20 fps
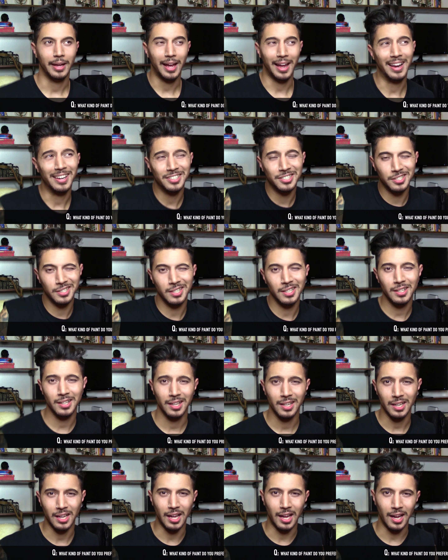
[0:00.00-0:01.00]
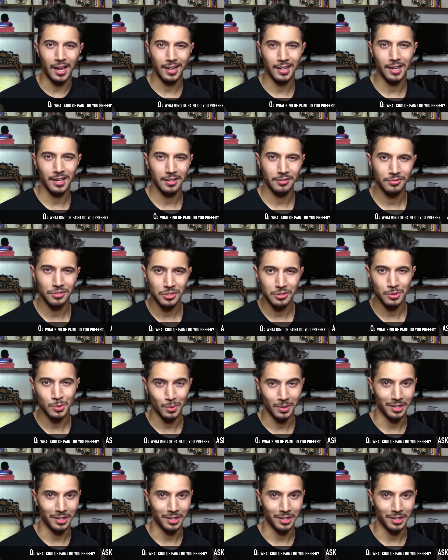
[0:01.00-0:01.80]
Actually, like, I kind of use